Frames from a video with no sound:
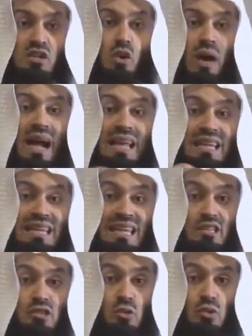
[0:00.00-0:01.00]
So I
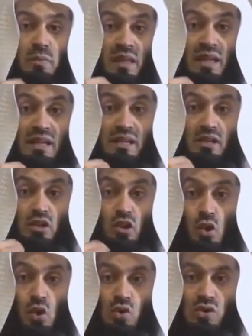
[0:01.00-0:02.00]
need to
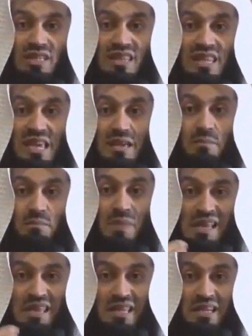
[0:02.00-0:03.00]
use the
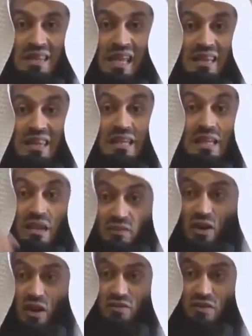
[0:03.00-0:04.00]
method that the
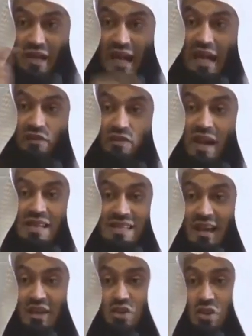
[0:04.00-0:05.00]
giver of the life has
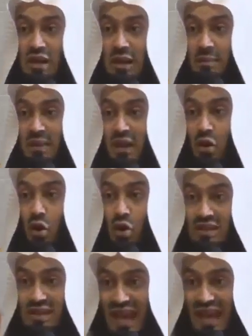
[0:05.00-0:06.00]
actually
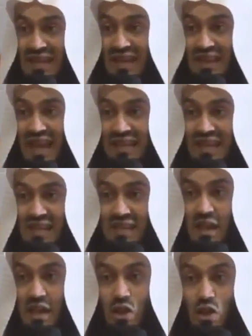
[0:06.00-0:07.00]
ordained, and that
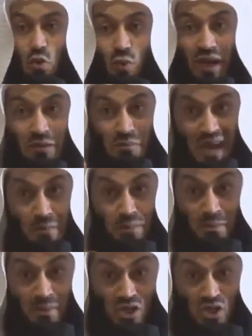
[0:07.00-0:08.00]
is, you want my
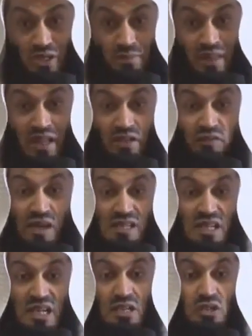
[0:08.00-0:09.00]
permission?
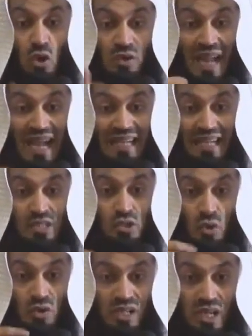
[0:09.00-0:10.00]
Firstly, don't hack it,
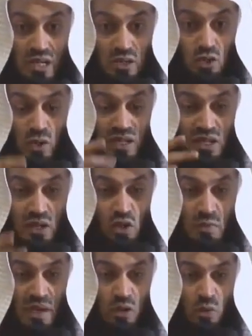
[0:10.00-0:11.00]
don't kill it. Do it in a
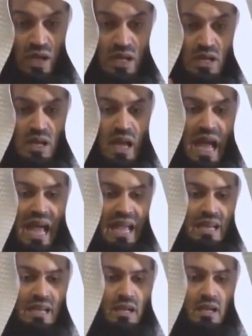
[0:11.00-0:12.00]
humane way
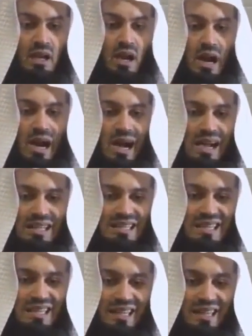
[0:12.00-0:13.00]
and
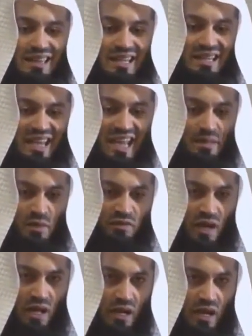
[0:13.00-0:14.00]
ask the name
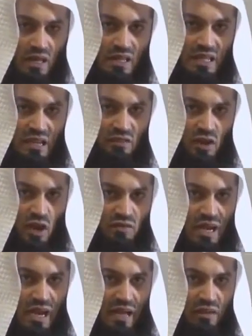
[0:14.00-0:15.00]
of Allah, the giver of
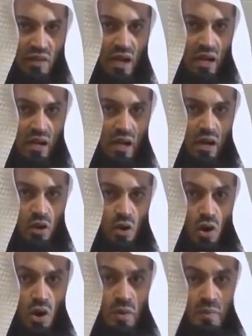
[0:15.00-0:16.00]
the life, Allah.
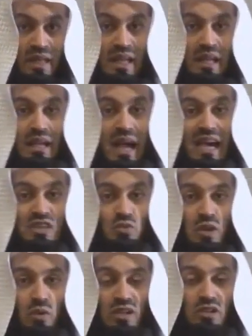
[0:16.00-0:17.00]
Or as
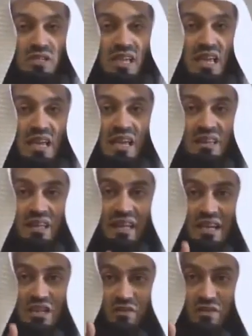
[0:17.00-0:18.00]
we were to say, in the
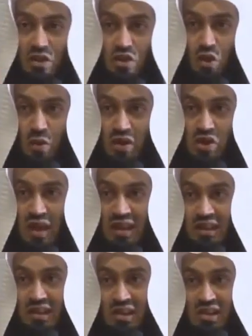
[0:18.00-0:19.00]
case of the Jewish
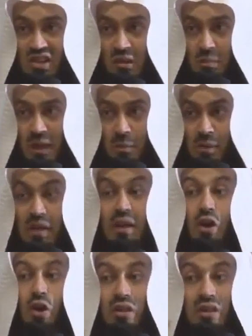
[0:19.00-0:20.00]
and the Christian people,
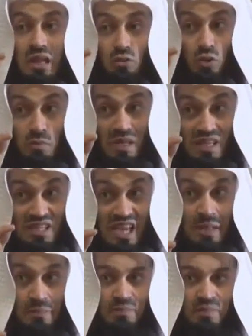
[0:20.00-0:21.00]
it would be the
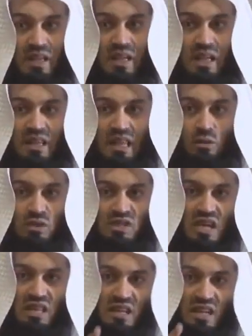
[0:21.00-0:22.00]
same. They would
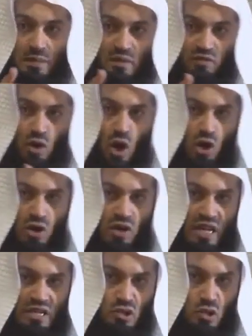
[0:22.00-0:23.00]
say, in the name of God,
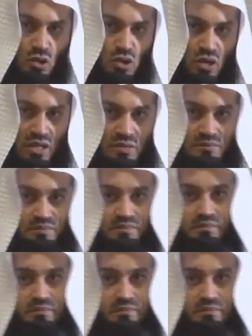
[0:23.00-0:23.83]
and slaughter it.